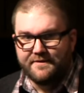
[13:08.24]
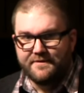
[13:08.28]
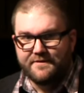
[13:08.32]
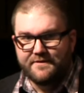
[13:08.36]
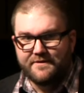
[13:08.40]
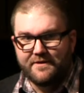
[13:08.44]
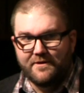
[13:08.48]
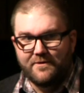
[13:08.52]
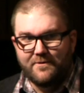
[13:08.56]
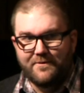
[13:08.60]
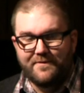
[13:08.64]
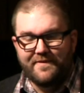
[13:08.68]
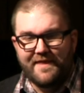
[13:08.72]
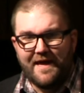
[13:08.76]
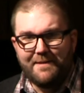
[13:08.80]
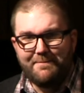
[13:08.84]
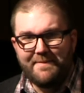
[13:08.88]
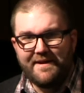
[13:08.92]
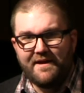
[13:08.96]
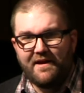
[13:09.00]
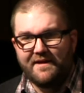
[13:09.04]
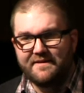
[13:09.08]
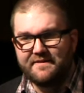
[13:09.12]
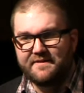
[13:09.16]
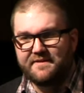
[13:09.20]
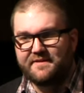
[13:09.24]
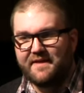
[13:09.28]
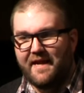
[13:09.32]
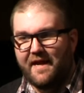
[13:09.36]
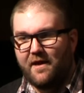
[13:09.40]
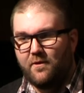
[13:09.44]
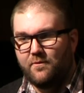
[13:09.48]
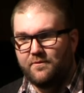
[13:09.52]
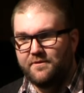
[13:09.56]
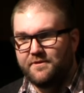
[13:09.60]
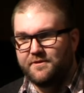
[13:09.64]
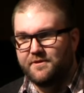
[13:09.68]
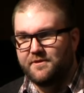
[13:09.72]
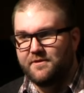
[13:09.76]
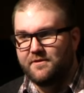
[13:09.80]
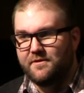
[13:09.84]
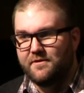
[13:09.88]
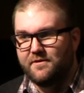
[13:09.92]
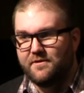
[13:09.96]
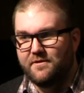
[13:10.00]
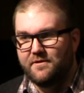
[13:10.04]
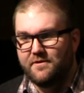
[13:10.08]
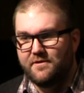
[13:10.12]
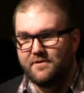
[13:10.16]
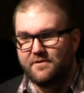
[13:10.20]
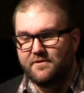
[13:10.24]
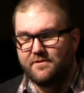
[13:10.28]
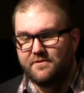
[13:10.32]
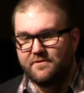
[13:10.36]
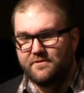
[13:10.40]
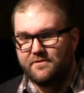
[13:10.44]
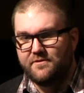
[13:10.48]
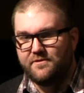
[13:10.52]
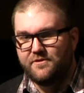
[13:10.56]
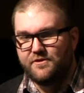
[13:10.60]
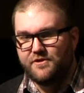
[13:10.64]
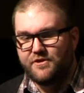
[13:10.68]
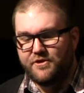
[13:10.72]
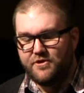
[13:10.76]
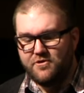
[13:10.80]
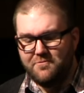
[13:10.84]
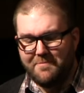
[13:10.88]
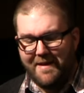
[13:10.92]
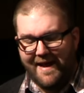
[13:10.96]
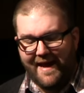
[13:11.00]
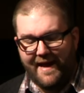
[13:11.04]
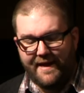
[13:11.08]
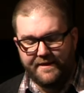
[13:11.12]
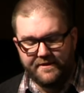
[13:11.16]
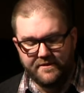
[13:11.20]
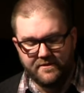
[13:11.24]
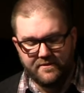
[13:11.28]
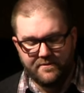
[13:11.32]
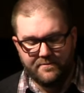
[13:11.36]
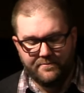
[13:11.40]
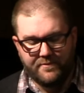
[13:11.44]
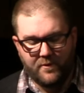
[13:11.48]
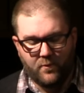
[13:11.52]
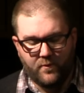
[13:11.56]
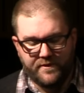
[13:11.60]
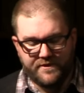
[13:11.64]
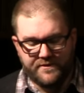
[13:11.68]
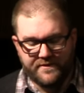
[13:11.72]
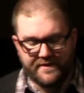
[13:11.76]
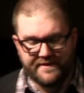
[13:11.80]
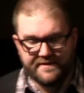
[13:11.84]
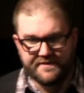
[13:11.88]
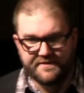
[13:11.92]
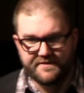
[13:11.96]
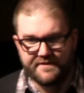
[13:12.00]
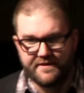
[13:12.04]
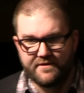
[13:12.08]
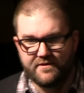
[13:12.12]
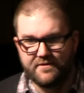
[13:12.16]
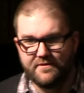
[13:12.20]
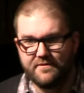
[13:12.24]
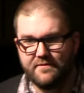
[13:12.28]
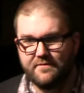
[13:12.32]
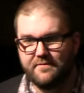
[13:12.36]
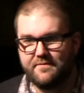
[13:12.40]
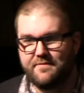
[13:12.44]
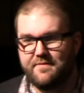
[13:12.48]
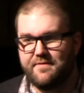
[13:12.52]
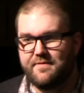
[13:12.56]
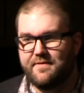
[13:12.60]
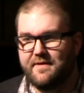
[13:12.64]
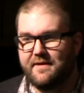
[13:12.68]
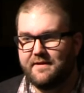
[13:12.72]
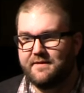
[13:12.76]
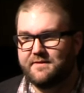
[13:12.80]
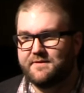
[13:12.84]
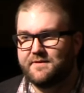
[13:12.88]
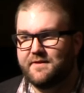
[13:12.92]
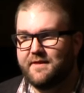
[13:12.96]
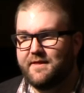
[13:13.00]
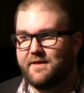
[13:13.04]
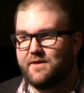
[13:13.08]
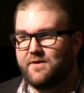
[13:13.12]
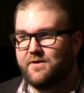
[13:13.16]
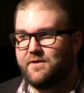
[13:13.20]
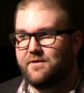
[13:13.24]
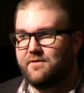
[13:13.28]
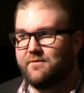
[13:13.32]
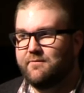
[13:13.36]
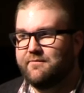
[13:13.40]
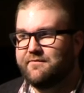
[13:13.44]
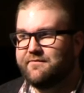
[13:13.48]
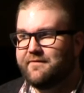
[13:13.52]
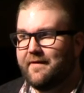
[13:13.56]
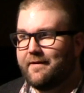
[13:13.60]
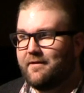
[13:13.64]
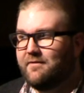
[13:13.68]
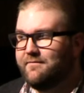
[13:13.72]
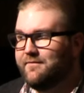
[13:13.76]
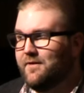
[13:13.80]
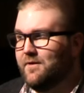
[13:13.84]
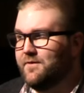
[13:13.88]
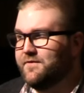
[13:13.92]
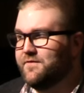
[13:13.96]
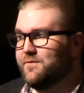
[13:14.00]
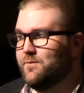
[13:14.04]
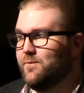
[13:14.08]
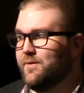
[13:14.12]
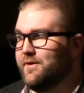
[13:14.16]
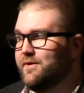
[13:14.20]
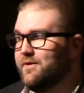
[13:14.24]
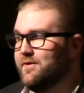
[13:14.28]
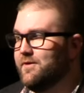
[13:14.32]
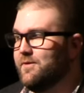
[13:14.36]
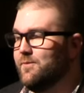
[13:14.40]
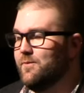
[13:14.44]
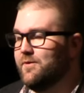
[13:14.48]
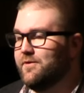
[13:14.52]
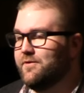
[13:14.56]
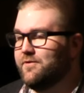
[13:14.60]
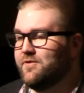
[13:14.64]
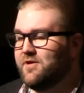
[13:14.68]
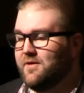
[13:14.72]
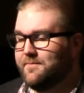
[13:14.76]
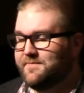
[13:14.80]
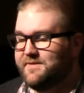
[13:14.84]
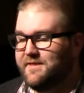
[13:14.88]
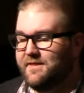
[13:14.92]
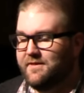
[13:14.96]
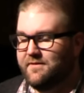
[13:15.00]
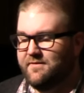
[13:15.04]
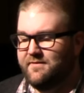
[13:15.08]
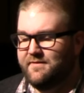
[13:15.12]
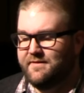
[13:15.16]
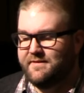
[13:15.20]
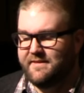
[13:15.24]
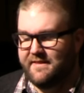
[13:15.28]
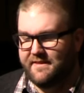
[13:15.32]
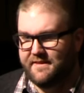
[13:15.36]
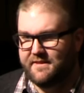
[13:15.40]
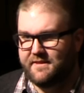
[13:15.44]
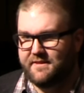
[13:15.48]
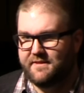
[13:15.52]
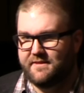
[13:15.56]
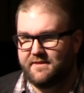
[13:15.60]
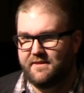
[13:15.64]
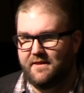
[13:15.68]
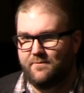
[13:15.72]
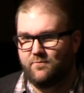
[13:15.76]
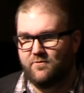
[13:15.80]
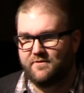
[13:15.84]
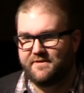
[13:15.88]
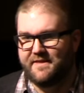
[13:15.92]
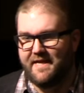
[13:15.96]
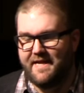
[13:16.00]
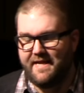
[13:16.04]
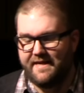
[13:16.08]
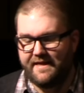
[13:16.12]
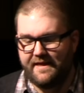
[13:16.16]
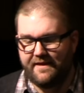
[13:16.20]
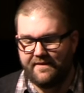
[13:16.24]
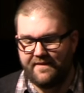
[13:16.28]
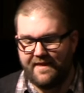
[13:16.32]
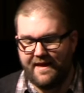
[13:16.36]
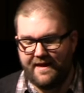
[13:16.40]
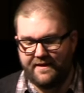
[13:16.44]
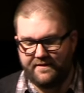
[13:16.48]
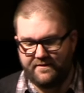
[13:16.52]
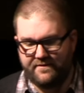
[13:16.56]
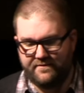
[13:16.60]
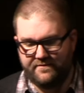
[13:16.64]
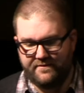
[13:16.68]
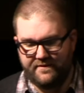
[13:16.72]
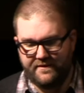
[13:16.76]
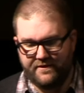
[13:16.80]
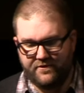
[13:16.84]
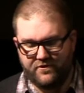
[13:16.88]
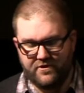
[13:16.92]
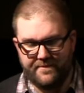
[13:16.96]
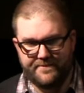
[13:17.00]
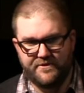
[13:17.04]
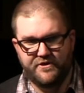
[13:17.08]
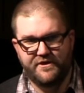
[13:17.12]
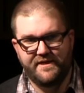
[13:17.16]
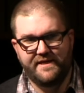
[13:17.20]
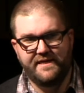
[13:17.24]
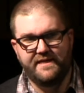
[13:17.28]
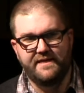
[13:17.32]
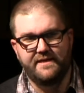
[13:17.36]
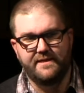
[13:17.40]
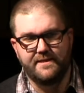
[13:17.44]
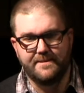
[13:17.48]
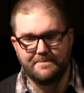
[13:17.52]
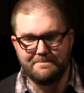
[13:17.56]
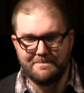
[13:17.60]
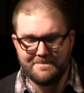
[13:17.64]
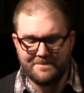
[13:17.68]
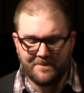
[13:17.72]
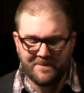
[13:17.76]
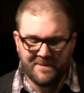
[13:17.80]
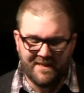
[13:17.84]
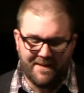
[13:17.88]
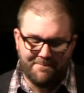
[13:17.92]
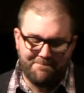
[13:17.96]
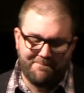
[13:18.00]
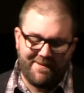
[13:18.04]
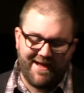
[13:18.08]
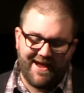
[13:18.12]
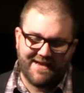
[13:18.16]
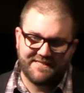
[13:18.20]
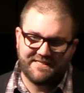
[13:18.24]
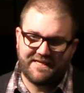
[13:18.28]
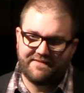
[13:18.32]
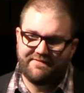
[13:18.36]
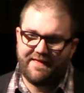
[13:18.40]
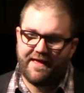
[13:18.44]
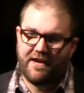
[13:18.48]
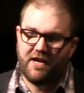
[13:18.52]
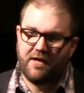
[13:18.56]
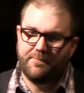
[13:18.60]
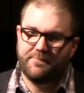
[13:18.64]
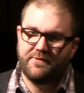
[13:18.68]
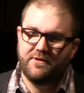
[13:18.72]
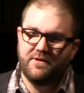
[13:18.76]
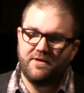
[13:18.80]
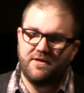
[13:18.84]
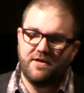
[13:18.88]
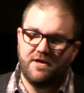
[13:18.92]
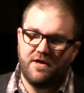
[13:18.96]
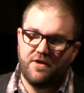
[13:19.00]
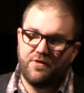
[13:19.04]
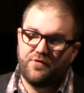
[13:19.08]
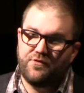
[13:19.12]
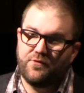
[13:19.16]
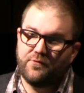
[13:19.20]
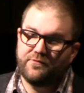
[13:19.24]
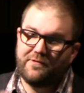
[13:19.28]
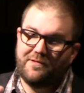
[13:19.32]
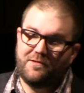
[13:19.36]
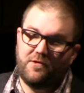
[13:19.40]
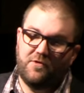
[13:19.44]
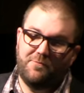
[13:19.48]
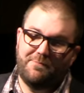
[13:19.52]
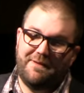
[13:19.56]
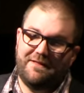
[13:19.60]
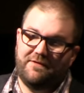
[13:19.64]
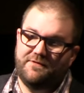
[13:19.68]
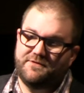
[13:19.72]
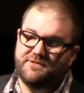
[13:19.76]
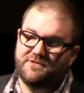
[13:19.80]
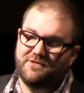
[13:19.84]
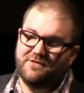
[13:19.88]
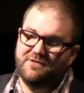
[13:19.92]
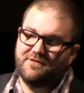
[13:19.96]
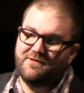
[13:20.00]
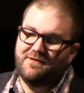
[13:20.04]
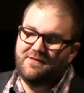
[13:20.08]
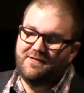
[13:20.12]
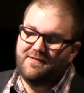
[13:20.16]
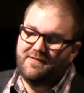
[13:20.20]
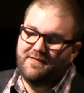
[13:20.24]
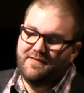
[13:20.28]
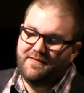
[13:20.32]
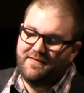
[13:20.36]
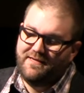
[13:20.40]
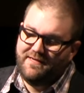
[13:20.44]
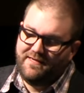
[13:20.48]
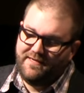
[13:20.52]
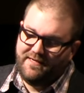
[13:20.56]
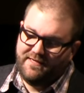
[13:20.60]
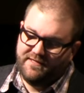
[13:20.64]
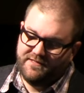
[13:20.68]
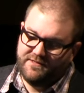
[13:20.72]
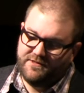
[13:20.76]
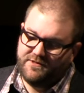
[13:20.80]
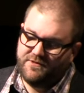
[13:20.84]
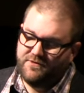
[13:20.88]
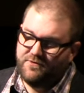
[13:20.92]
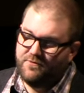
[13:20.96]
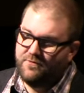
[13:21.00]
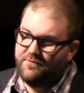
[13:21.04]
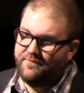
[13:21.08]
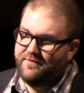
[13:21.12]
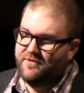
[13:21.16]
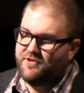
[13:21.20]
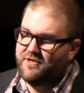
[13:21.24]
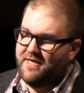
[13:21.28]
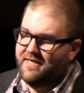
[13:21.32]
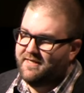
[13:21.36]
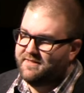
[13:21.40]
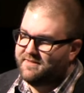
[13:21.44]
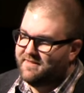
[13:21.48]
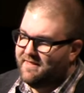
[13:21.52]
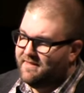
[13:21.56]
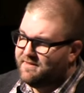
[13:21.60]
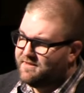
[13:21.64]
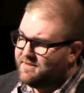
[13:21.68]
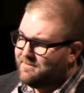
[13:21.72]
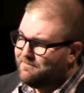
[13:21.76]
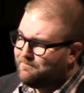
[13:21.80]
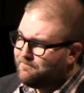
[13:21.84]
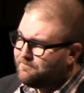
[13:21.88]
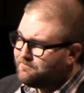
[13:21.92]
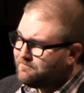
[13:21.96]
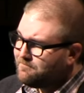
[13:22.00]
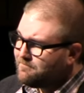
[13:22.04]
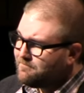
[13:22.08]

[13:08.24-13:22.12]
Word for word: So that may not sound too bad, but when you consider things like, you know, FileVault, we're, we're encrypting disks, and we're taking that encryption key and passing that up through the load balancer into the J S S.